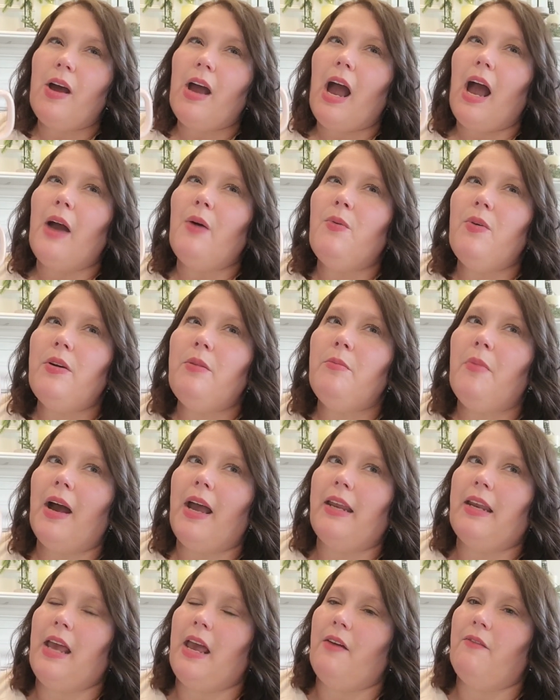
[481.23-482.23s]
I wouldn't
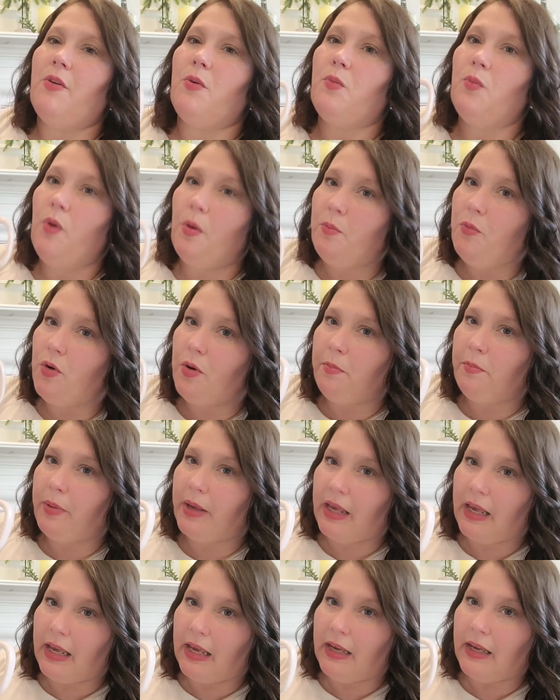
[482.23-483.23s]
mind having one more
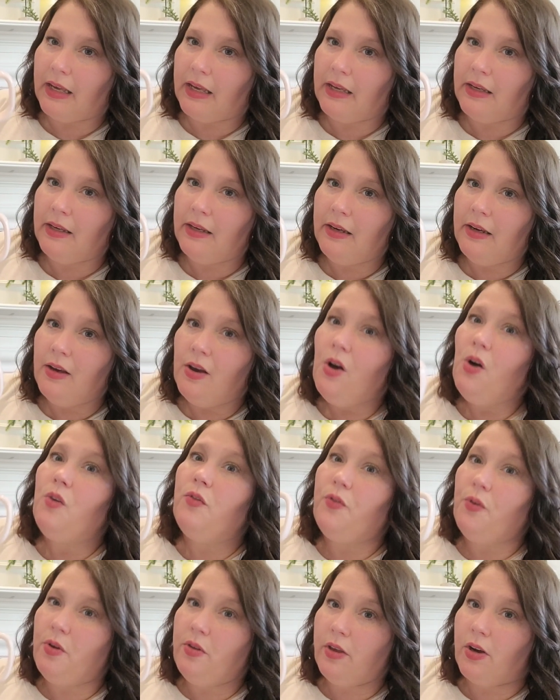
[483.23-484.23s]
pink
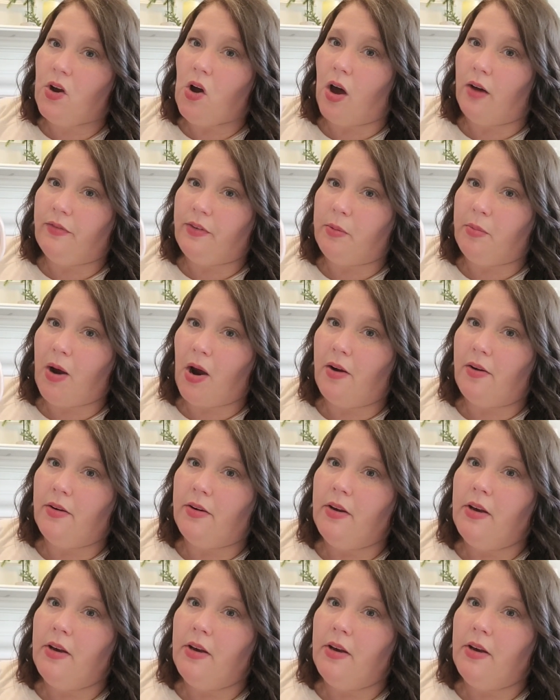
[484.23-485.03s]
for the coffee bar,